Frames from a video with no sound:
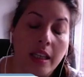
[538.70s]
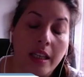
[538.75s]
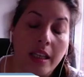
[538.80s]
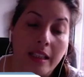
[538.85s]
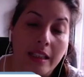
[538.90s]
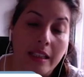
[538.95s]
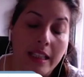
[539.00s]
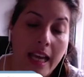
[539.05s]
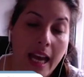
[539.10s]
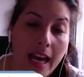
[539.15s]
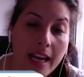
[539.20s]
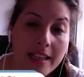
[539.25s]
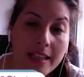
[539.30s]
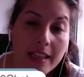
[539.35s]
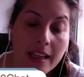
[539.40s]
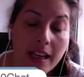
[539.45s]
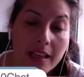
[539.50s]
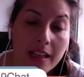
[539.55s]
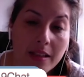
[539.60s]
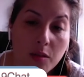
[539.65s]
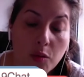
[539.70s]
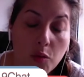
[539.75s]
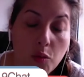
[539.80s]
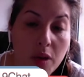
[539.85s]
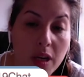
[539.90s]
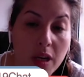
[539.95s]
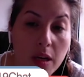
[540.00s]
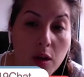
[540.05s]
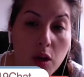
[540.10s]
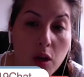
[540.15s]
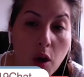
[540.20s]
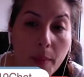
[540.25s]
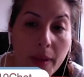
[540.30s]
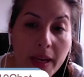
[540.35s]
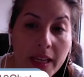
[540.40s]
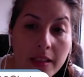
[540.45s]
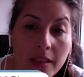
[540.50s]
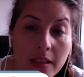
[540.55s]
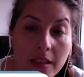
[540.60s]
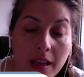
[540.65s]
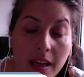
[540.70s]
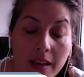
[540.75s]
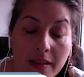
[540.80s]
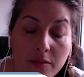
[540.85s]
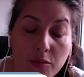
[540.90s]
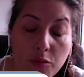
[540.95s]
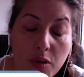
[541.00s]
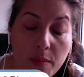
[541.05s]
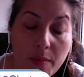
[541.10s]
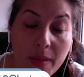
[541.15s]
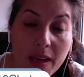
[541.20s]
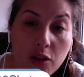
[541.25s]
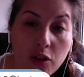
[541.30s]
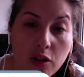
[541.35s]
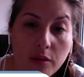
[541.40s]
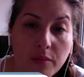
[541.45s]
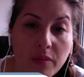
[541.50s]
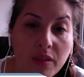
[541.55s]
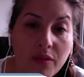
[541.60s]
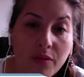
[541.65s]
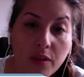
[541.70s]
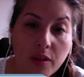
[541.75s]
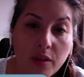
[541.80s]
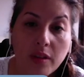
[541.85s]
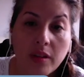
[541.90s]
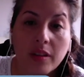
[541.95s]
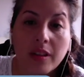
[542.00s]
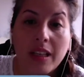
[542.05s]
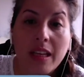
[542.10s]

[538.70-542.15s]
yes, as we mentioned before,